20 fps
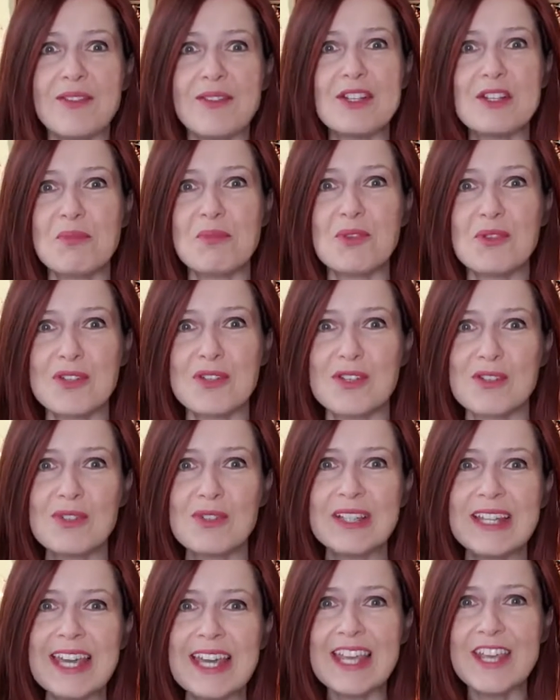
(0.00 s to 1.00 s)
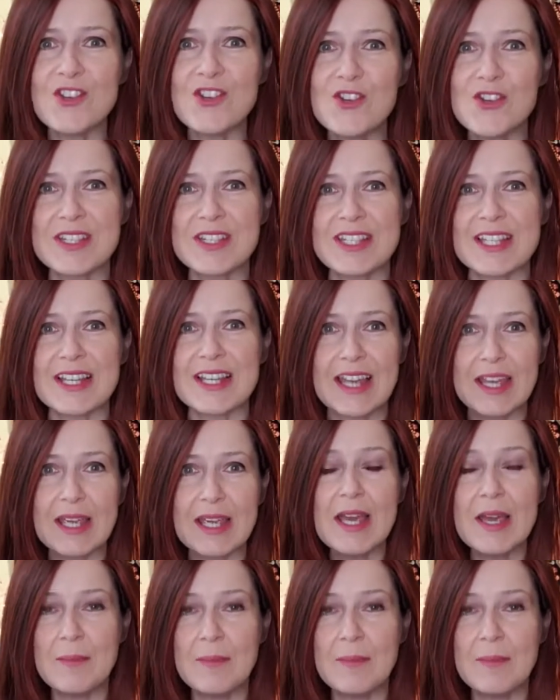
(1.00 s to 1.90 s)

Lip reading: this person is really interesting, like